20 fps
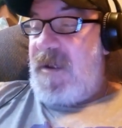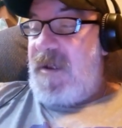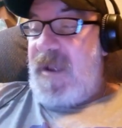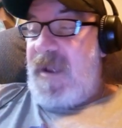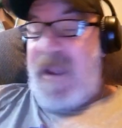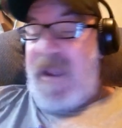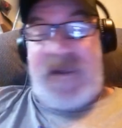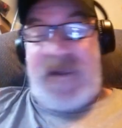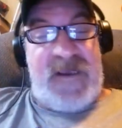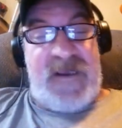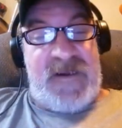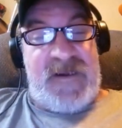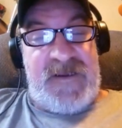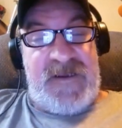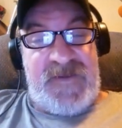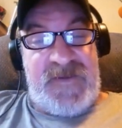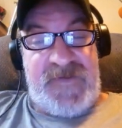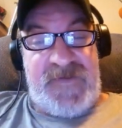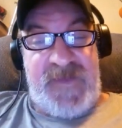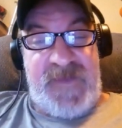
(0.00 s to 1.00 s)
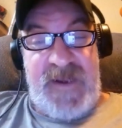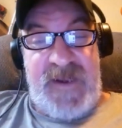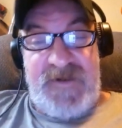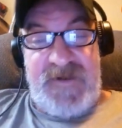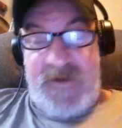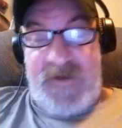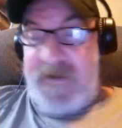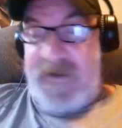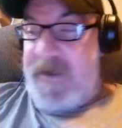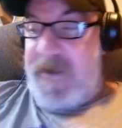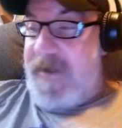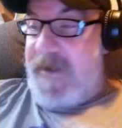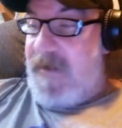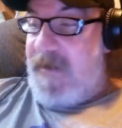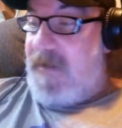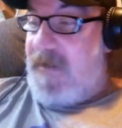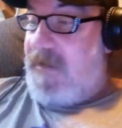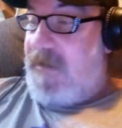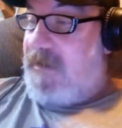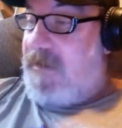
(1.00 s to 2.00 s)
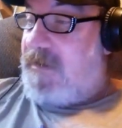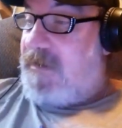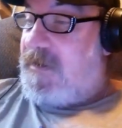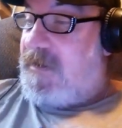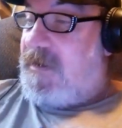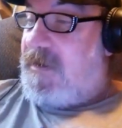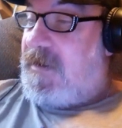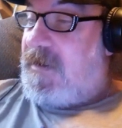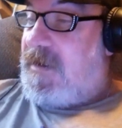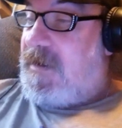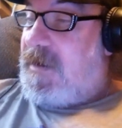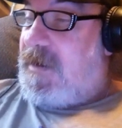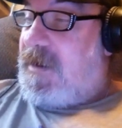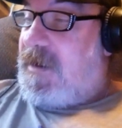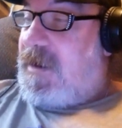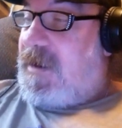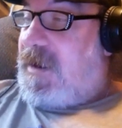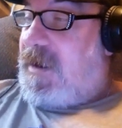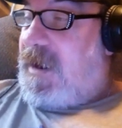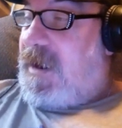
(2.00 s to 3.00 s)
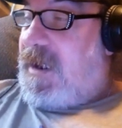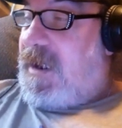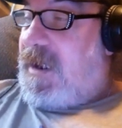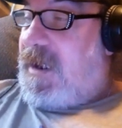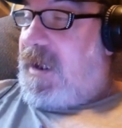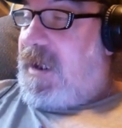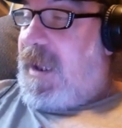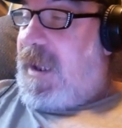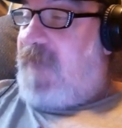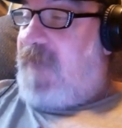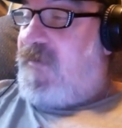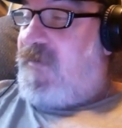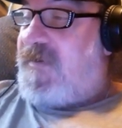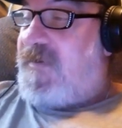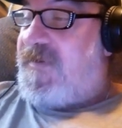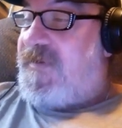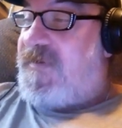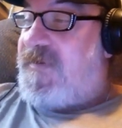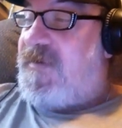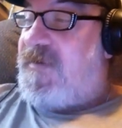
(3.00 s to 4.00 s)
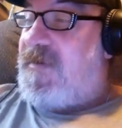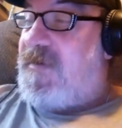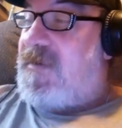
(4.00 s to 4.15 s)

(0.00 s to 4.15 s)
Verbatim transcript: And in his senior year, he was